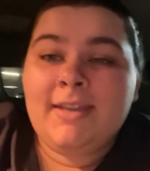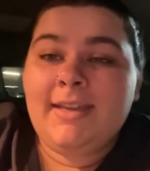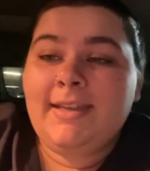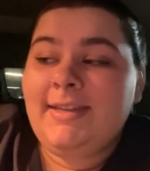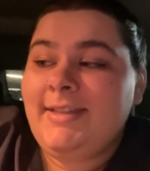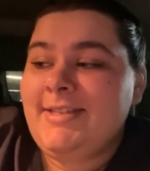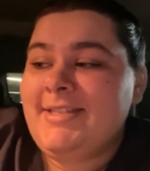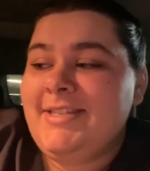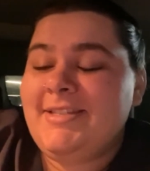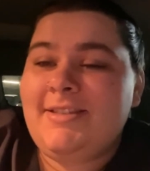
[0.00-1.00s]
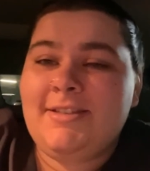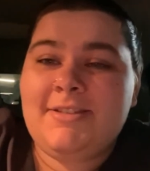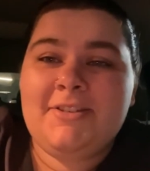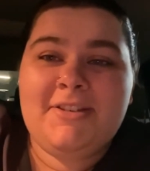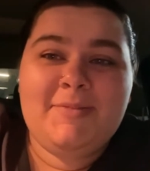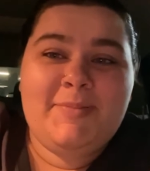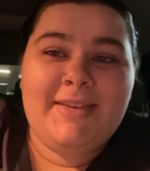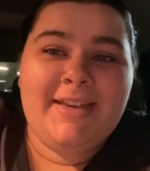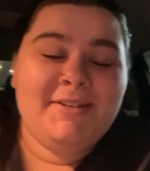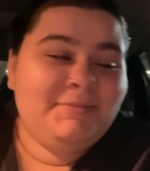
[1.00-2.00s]
It is 6:30
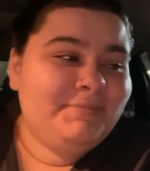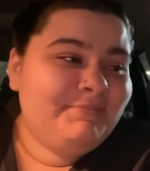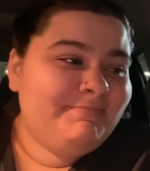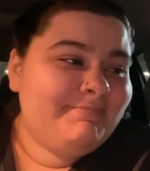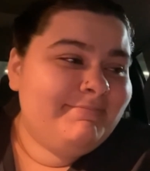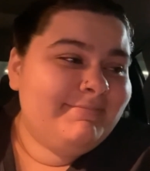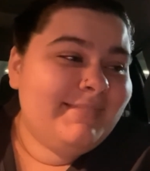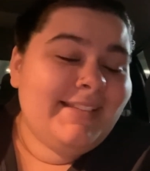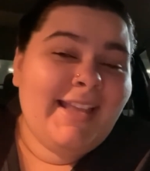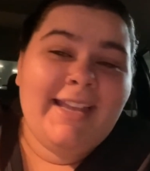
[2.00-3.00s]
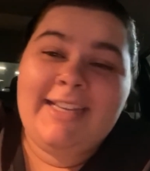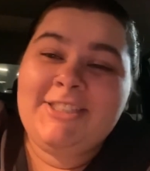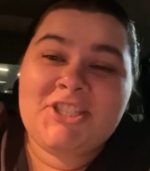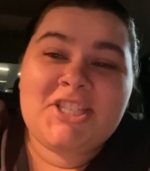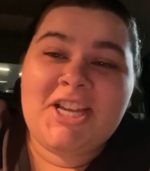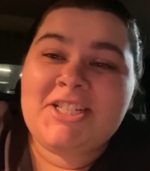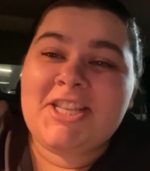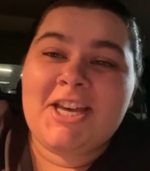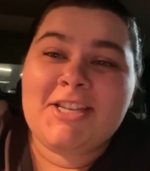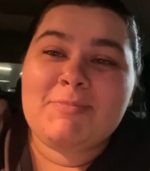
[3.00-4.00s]
p.m. I just got to the
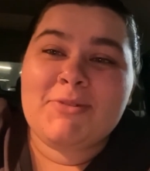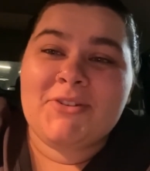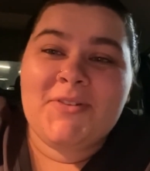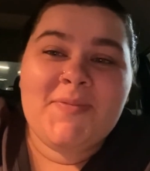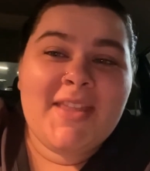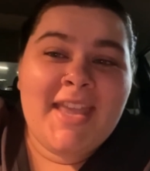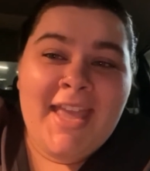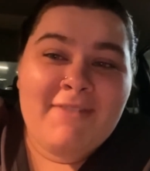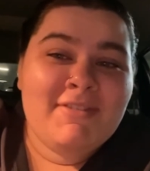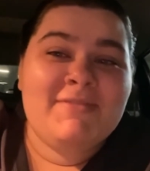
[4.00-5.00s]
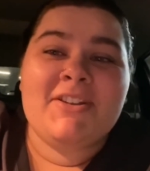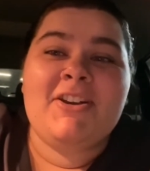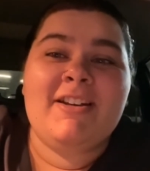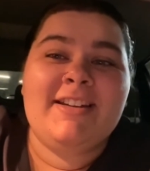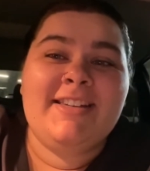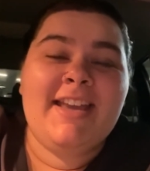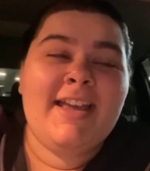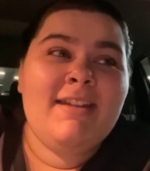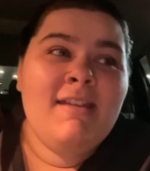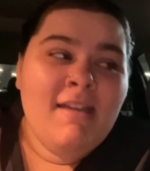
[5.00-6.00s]
hospital. I haven't even gone in
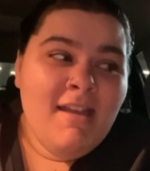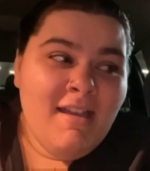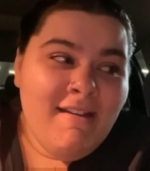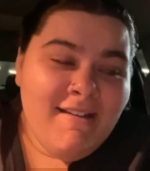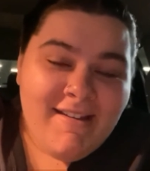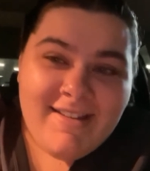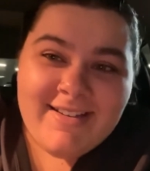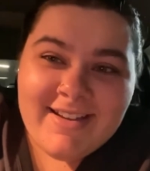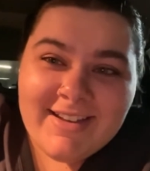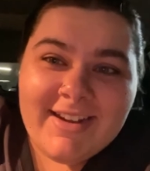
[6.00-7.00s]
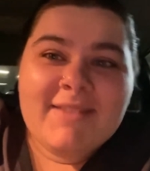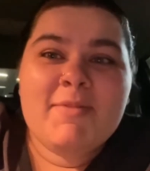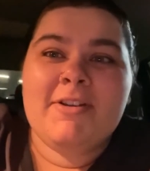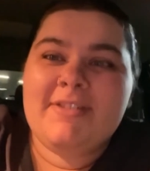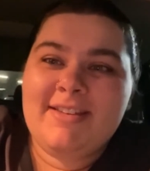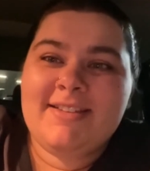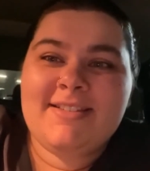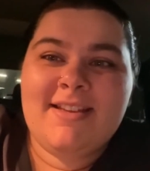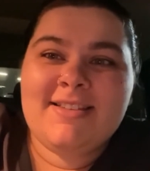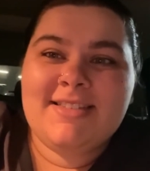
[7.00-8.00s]
yet. And I'm already
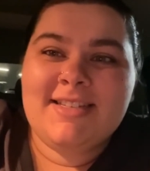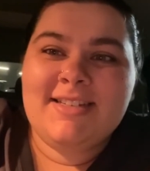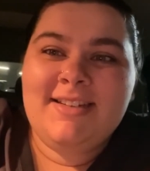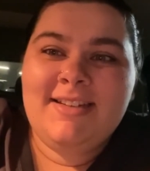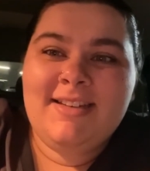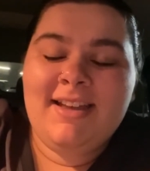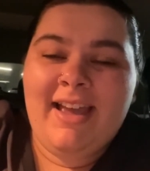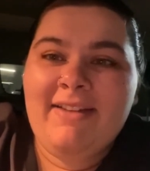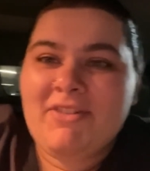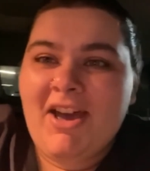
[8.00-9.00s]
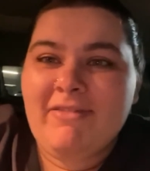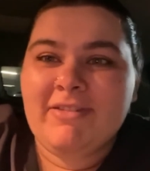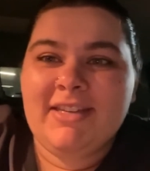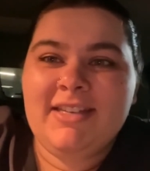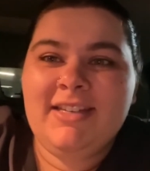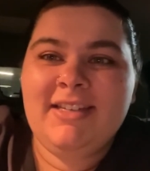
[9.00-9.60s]
exhausted. I have coffee,